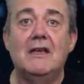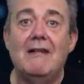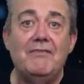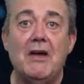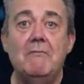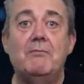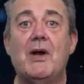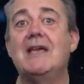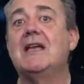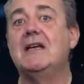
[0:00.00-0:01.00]
and don't
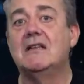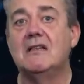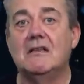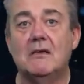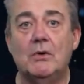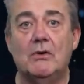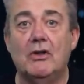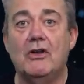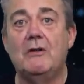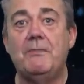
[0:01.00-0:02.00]
break anything that will
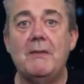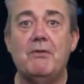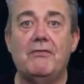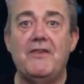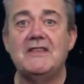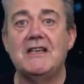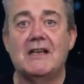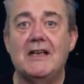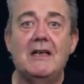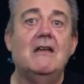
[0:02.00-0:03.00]
hurt people
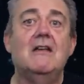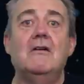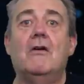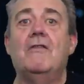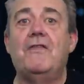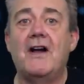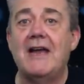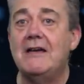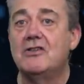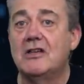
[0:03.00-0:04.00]
physically or
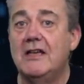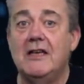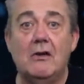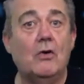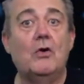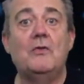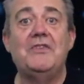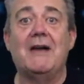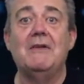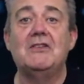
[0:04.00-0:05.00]
financially or
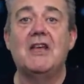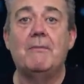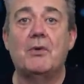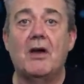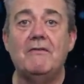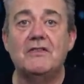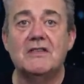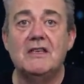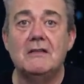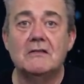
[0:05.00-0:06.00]
damage their
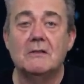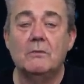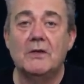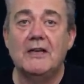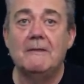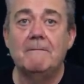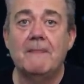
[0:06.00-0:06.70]
privacy in some way?